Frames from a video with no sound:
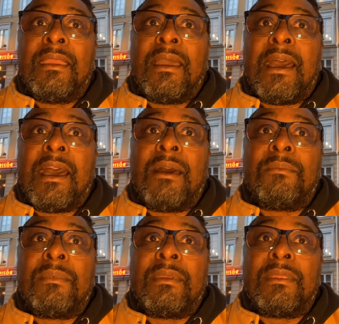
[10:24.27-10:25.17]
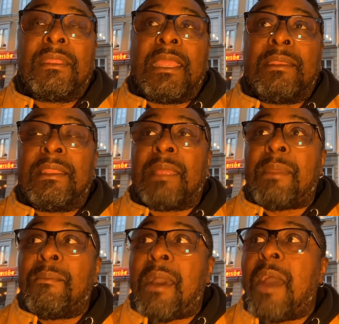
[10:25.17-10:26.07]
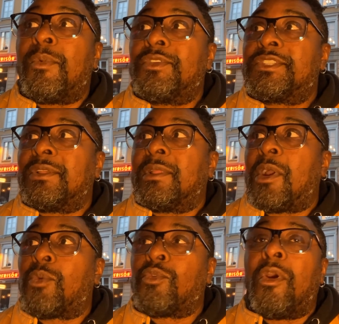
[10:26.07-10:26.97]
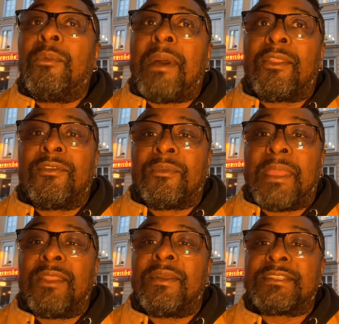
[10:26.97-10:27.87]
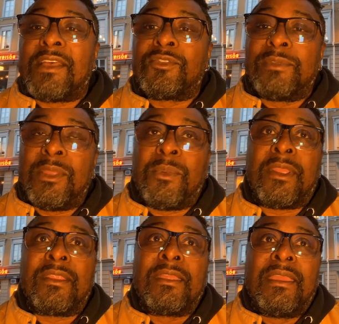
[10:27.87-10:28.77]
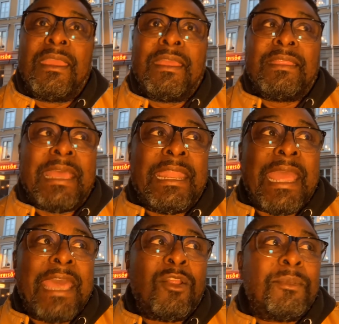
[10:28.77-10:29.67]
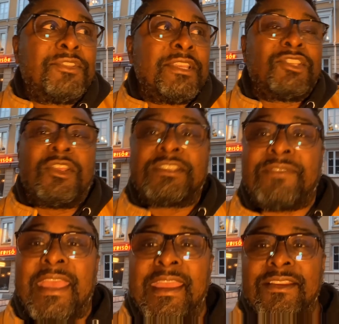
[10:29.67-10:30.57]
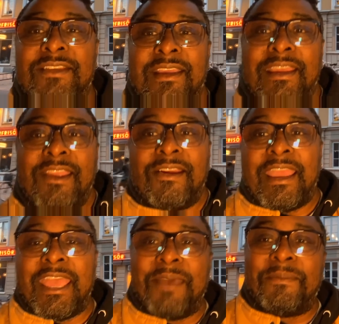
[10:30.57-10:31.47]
Um, and, and, like my mom, who's still a, a role model for me. I know it sounds really weird that at almost six years of age, here I am,